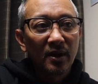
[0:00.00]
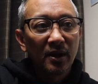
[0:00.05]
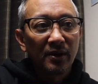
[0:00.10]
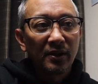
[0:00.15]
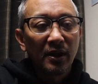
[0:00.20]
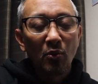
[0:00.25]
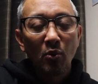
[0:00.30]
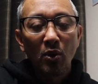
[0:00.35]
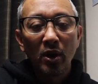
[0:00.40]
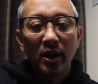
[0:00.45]

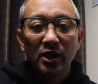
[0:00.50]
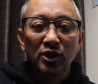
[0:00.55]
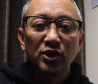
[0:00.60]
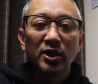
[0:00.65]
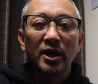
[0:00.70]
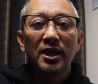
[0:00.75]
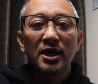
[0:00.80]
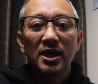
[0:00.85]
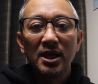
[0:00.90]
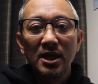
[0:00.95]
they want to
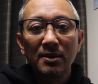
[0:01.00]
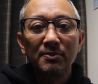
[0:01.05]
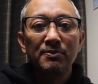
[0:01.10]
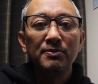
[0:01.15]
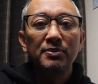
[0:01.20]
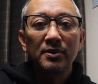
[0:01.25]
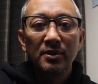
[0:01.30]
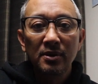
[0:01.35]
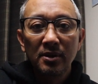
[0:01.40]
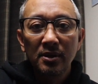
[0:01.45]
try to
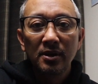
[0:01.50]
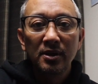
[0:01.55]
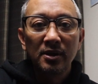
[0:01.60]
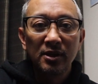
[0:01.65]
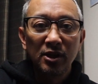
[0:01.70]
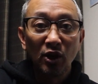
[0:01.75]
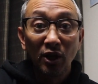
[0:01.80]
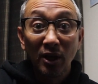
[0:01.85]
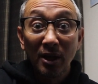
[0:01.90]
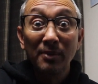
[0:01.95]
keep
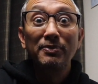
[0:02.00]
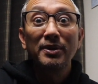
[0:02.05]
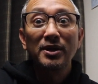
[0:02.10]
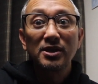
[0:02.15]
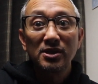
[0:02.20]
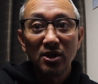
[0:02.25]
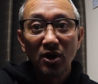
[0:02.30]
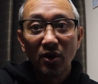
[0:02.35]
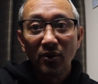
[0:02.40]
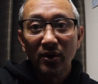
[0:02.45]
the
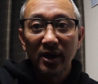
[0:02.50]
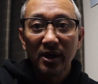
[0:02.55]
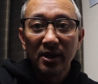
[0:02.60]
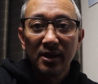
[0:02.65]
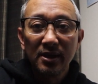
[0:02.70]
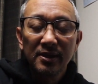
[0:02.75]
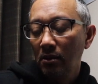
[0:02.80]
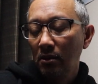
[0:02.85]
Olympics going.